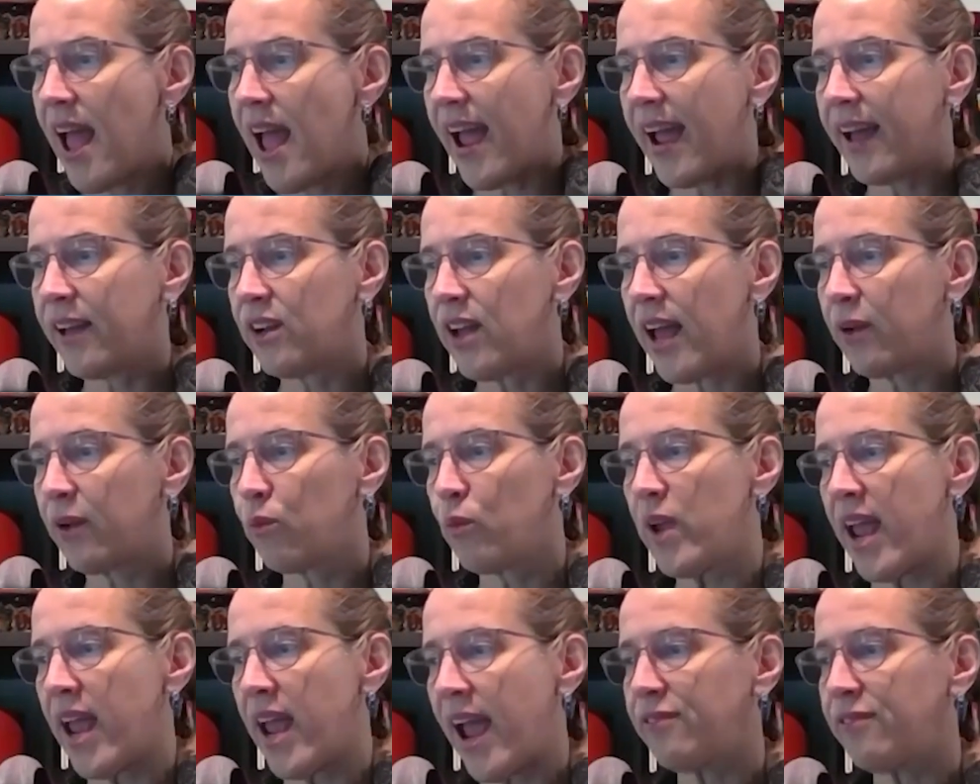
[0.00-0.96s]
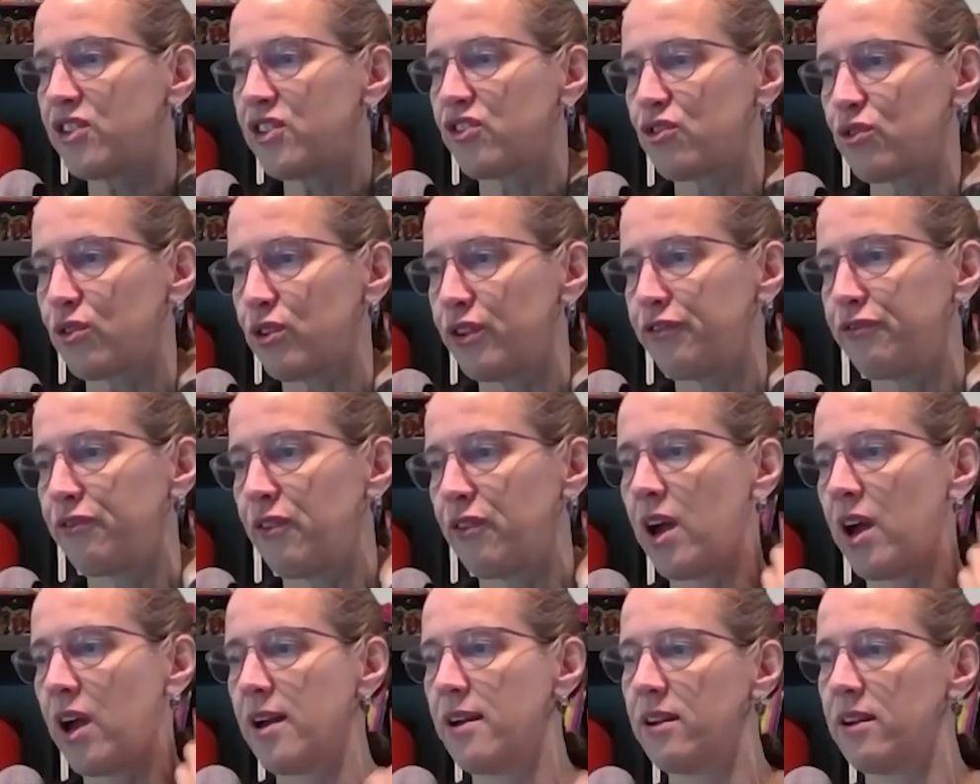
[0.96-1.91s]
and and we have to sort of,
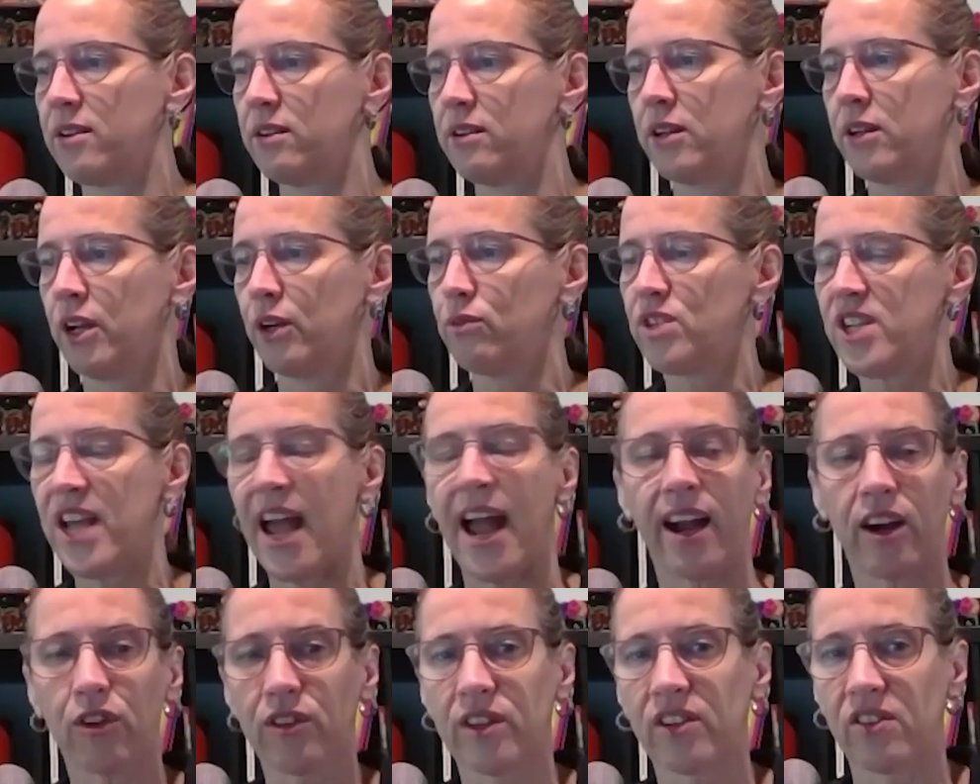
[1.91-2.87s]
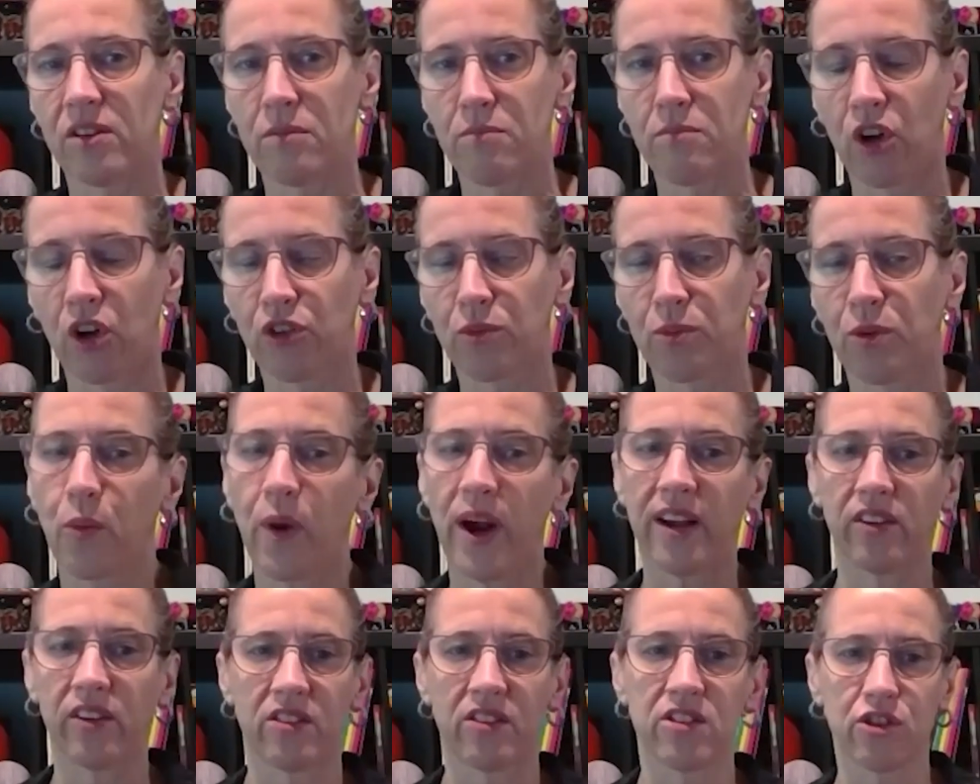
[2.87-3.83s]
uh, you know, tackle this in multiple
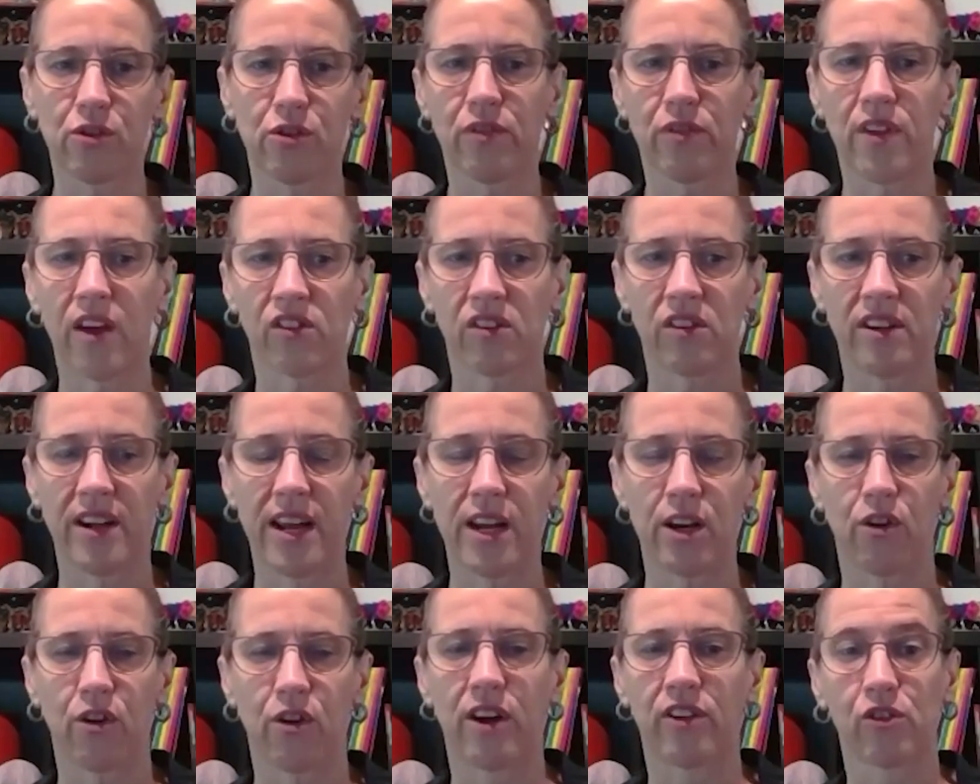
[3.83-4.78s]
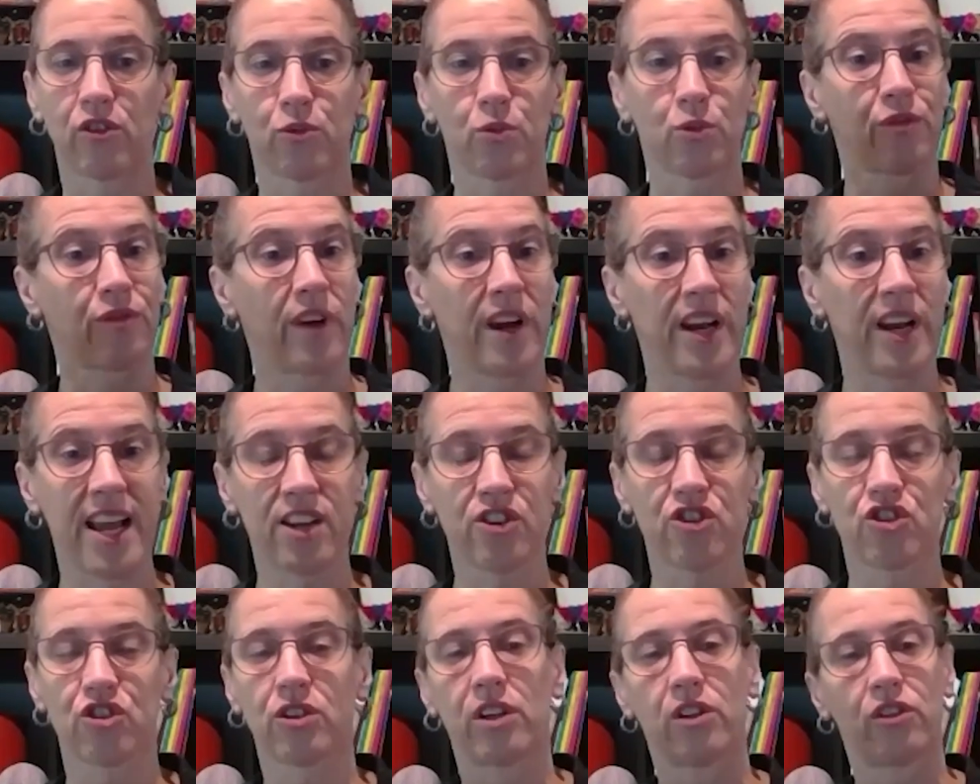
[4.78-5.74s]
ways. The 2008 crisis was
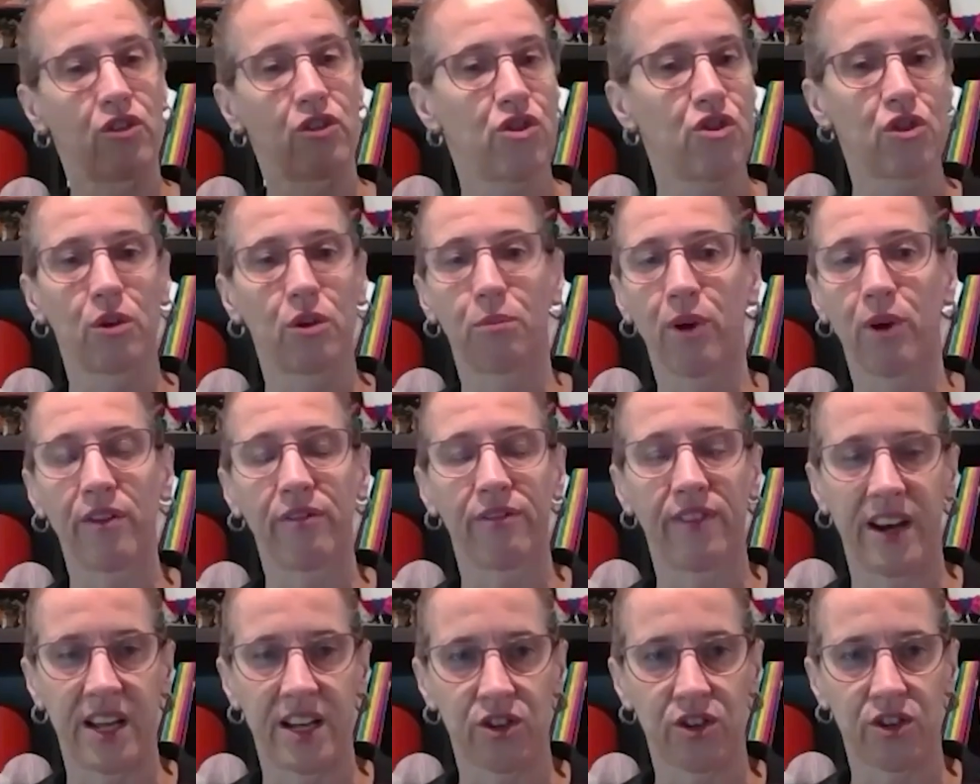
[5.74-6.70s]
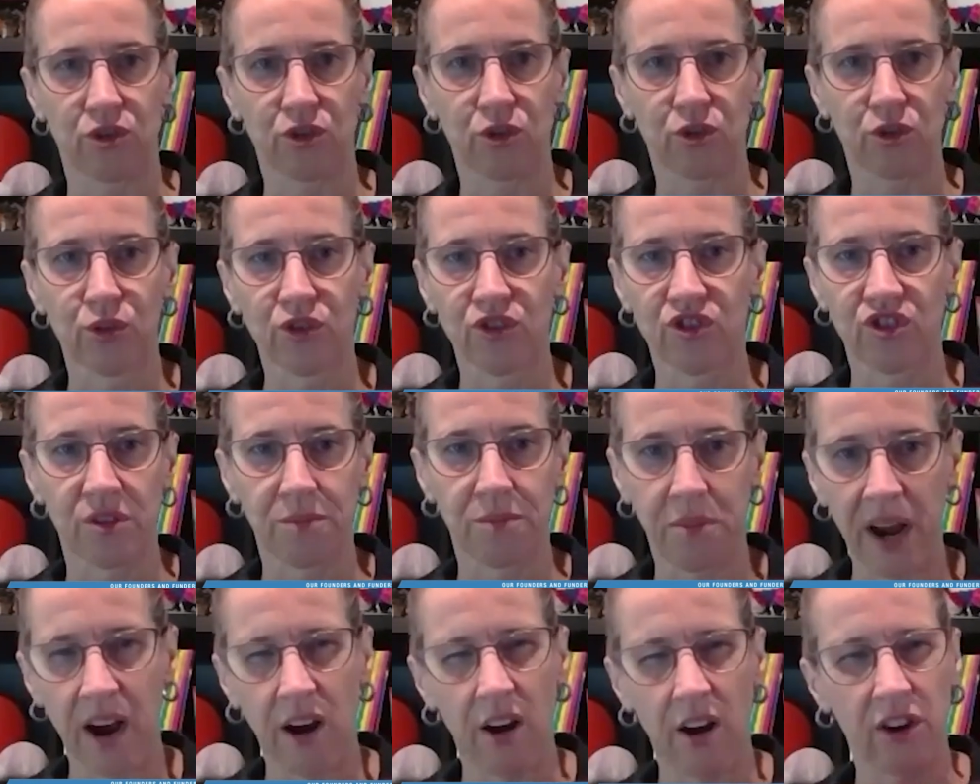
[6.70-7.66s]
financial, and so you could bring financial tools to
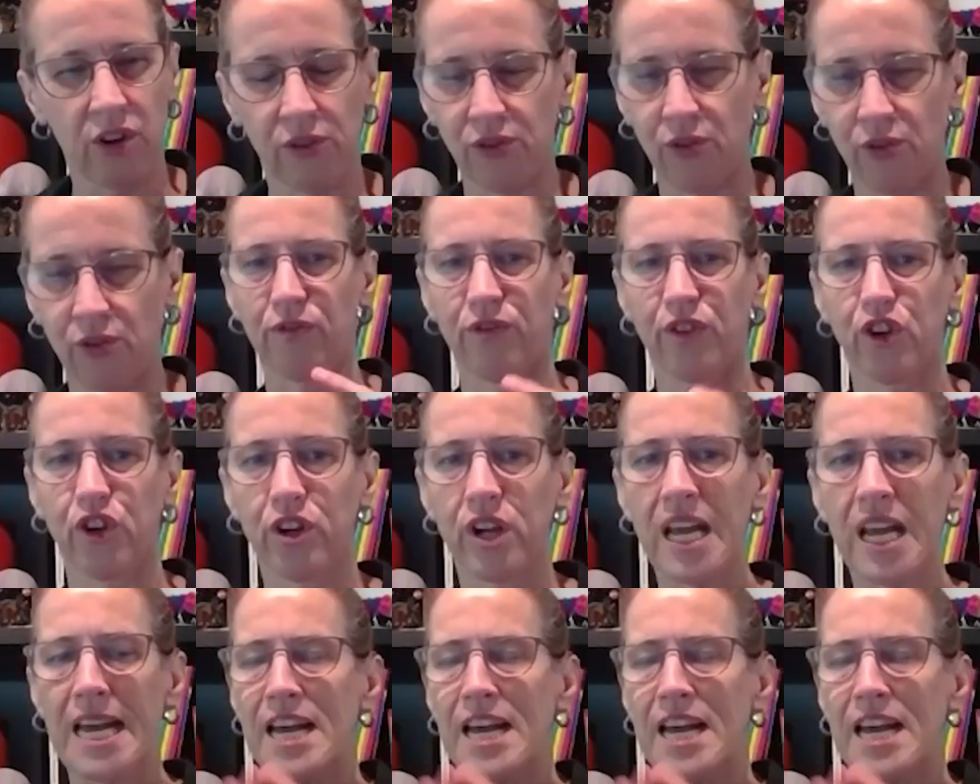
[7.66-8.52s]
bear, and you sort of could